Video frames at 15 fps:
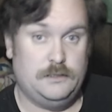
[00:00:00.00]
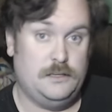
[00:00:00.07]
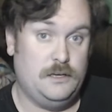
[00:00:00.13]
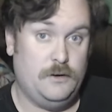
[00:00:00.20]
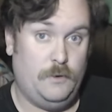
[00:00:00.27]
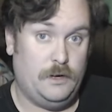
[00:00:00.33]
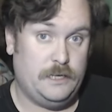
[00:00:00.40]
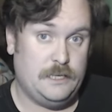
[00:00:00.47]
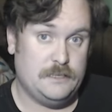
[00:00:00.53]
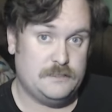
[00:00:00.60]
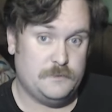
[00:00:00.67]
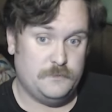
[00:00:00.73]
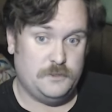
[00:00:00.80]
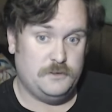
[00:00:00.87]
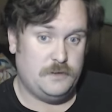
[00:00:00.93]
Do you want to get
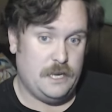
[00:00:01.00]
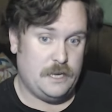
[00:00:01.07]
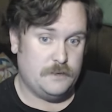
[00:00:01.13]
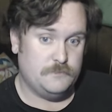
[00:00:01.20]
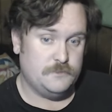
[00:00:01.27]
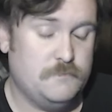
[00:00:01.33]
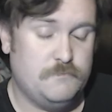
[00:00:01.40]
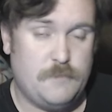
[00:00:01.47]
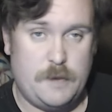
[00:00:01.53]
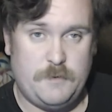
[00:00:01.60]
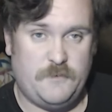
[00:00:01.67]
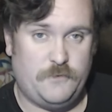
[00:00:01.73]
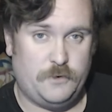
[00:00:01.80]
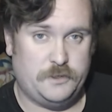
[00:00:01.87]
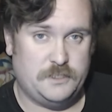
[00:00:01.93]
some new games, maybe
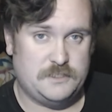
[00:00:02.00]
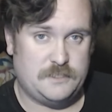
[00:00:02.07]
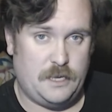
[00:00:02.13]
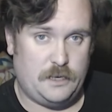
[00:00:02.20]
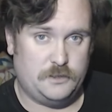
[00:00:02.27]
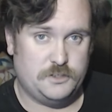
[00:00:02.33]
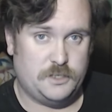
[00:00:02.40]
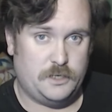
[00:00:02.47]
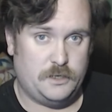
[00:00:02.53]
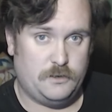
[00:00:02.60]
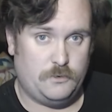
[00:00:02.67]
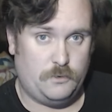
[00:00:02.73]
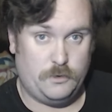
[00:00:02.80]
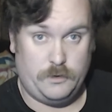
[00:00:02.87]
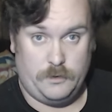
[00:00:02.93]
for nostalgia
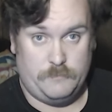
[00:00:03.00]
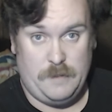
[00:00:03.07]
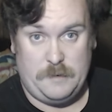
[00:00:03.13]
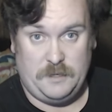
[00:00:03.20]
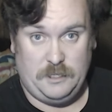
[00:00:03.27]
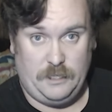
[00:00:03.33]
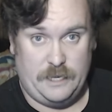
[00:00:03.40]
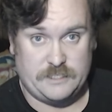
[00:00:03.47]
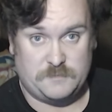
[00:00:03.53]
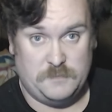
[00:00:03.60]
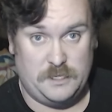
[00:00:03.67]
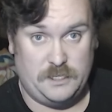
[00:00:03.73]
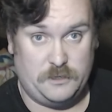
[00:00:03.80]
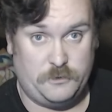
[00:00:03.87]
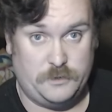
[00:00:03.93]
or maybe a last
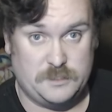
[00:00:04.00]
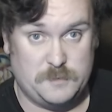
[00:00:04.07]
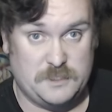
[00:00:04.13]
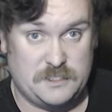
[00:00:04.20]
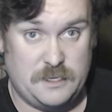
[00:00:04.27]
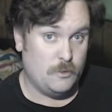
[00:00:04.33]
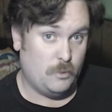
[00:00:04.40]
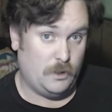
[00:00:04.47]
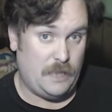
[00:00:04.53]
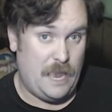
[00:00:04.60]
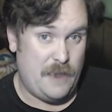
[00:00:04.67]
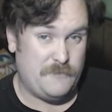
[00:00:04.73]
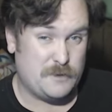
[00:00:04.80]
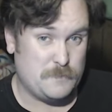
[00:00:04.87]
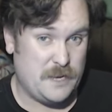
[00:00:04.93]
minute Christmas gift? Well,
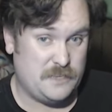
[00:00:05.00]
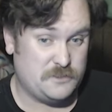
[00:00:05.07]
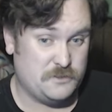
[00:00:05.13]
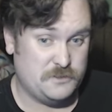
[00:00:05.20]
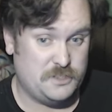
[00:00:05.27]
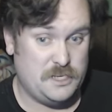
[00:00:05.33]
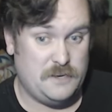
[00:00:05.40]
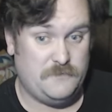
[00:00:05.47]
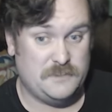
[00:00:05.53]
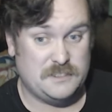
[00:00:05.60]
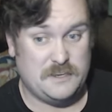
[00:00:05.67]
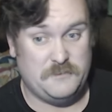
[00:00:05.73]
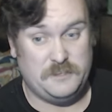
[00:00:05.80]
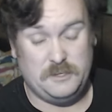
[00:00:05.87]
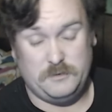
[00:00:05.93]
Havoc Master Chief is
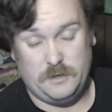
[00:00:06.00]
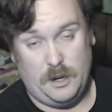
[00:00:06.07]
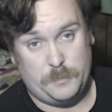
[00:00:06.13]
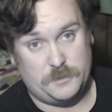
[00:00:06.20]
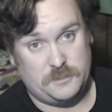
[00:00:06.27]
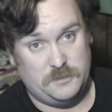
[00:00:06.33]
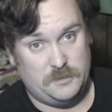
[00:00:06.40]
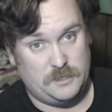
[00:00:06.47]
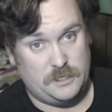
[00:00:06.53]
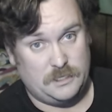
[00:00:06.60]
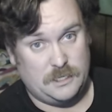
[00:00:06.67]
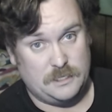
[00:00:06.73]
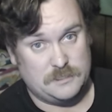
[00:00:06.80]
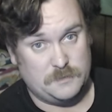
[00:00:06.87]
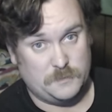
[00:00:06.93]
giving you an opportunity to
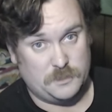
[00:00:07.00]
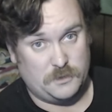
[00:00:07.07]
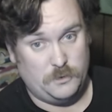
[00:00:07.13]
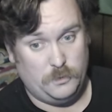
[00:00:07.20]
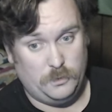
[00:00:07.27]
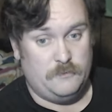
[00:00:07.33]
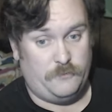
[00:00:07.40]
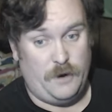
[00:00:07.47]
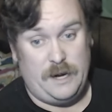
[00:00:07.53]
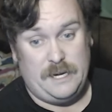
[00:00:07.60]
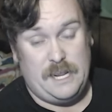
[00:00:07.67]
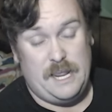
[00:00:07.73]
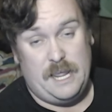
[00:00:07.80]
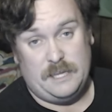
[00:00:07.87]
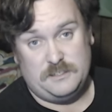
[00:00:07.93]
get something cool.
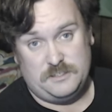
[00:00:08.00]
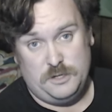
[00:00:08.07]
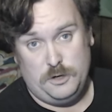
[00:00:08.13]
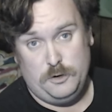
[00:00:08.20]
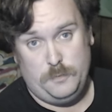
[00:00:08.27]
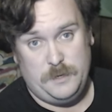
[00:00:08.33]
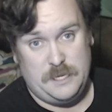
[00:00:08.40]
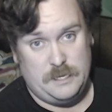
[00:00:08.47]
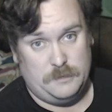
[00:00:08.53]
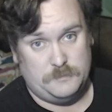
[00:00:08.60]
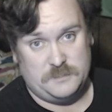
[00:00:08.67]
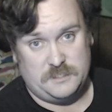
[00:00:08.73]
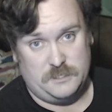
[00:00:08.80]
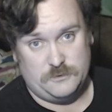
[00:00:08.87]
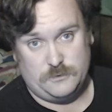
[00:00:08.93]
Friday at two P M
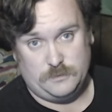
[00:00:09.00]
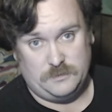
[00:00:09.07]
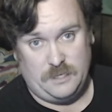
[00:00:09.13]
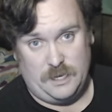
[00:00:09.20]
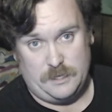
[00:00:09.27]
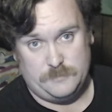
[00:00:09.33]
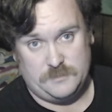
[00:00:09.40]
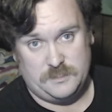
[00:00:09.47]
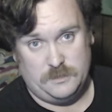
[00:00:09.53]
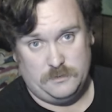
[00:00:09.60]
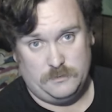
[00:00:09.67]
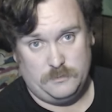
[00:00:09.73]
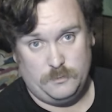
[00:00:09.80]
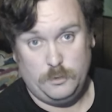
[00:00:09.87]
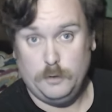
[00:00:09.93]
Central Time
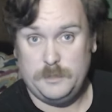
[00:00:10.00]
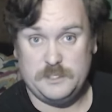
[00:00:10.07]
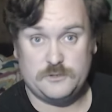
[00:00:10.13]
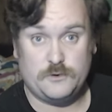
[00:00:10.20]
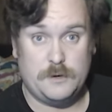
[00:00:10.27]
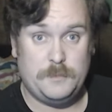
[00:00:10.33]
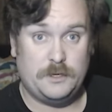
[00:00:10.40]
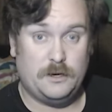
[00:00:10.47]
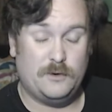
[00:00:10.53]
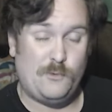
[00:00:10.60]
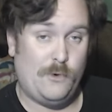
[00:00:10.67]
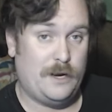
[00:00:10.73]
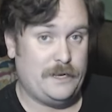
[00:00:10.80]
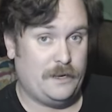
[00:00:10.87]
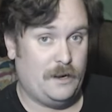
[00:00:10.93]
Zone, we'll be streaming on
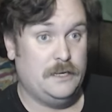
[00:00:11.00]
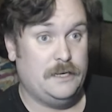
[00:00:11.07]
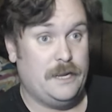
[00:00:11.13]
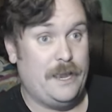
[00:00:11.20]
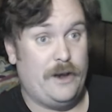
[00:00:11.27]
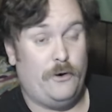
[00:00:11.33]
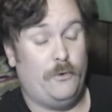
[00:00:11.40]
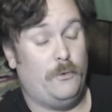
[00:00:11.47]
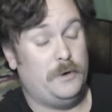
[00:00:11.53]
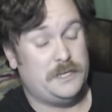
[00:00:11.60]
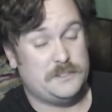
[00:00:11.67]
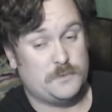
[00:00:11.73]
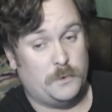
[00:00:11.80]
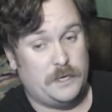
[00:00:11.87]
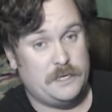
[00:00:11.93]
Whatnot. Now, what
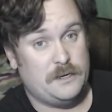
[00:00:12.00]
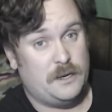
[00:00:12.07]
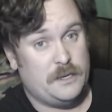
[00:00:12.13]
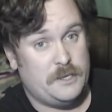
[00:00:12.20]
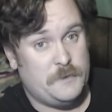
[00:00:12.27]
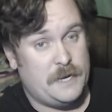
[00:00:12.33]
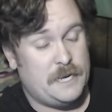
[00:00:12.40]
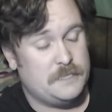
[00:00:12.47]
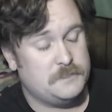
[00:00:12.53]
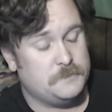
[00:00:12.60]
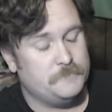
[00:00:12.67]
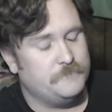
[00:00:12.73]
is Whatnot, you ask?